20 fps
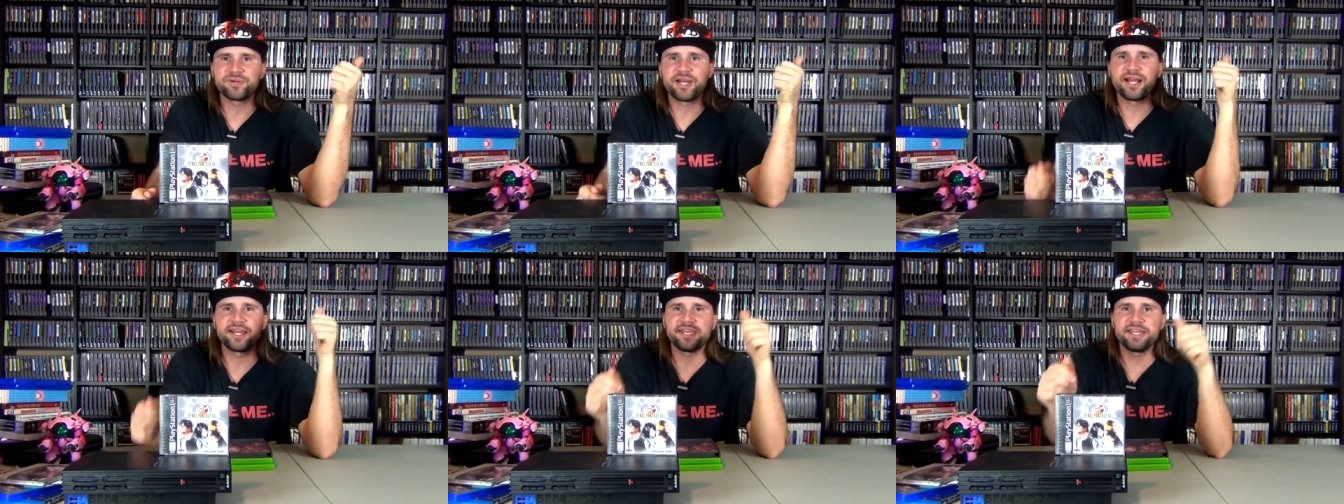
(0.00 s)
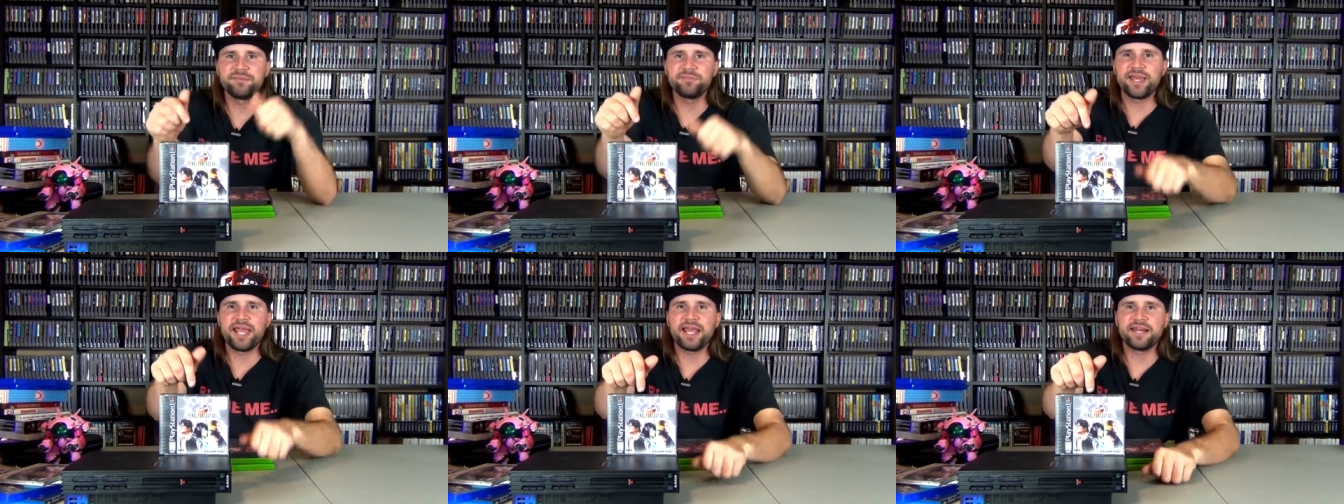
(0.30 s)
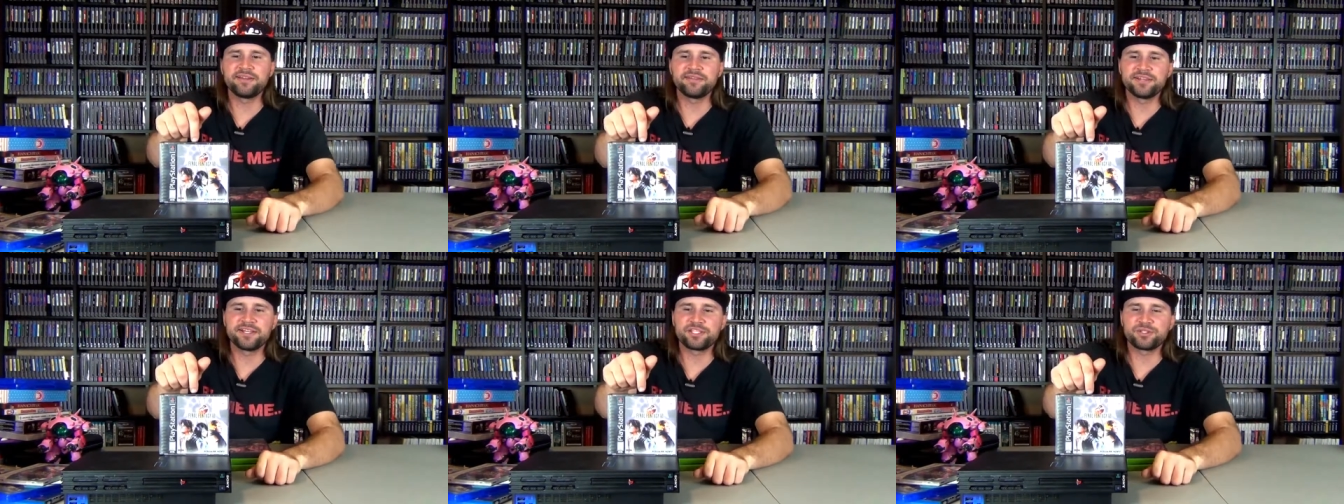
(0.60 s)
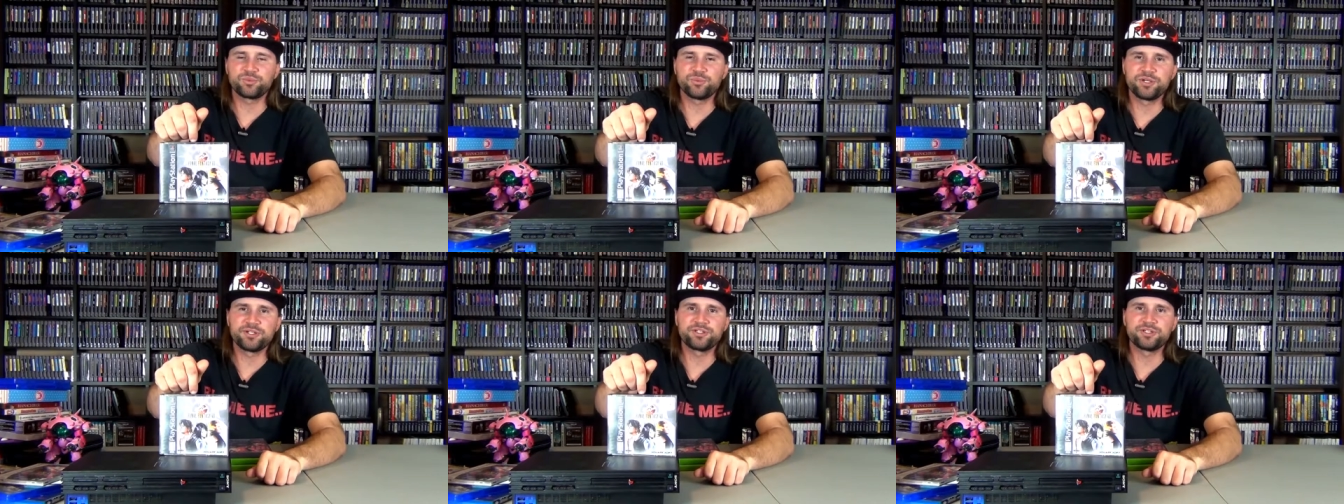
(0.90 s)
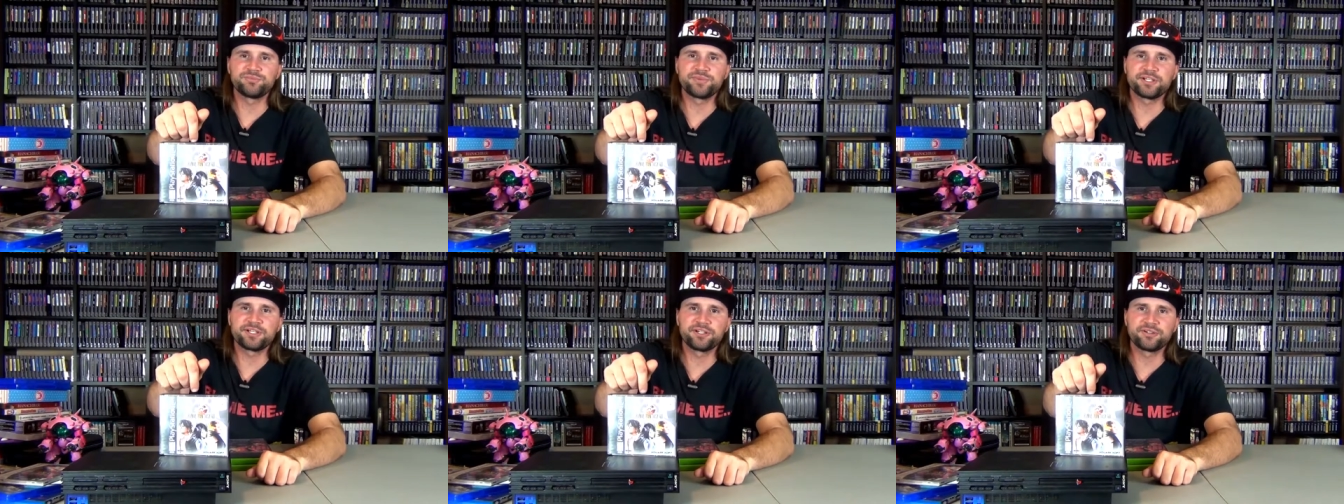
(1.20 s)
but I am adding this one
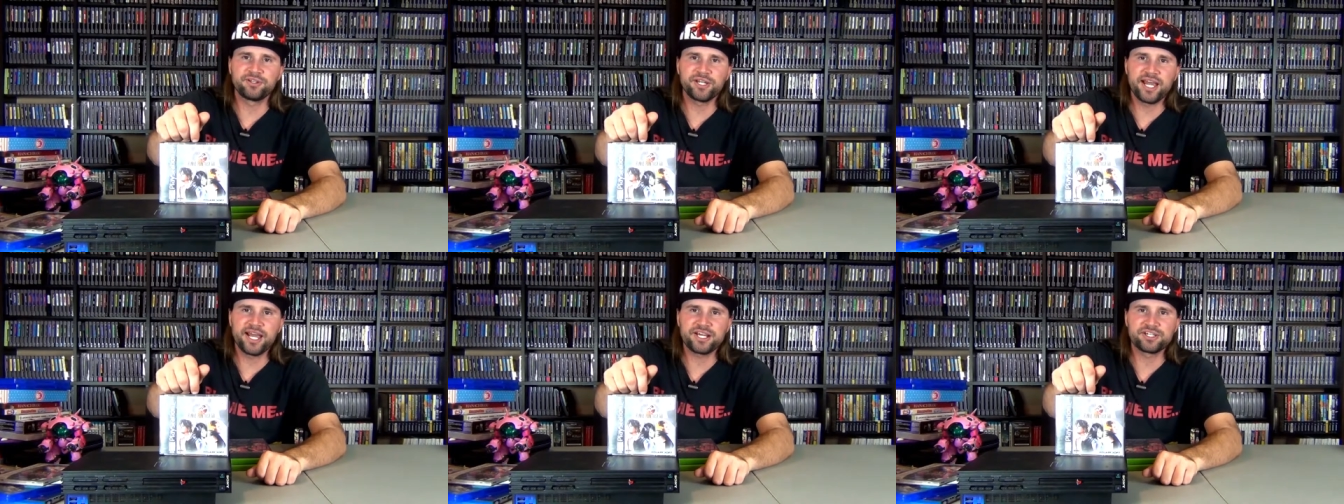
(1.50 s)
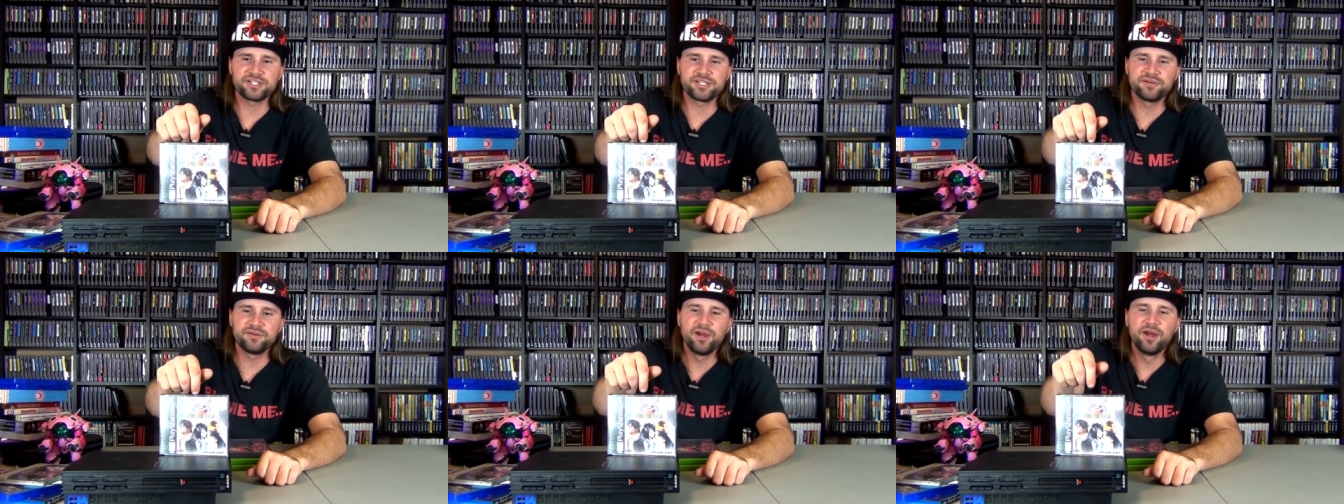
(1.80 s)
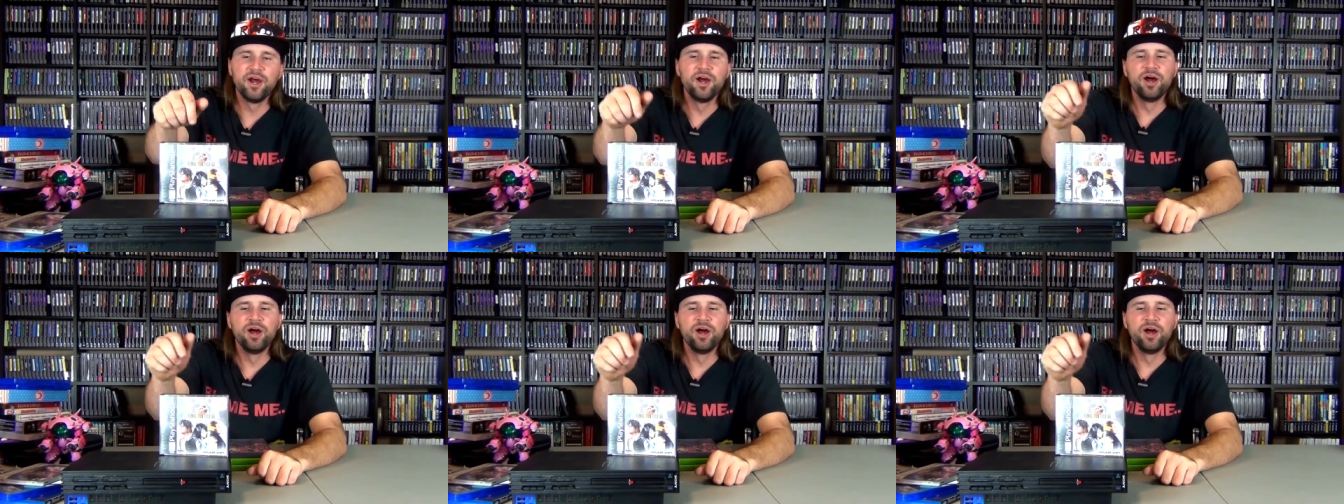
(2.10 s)
to my collection,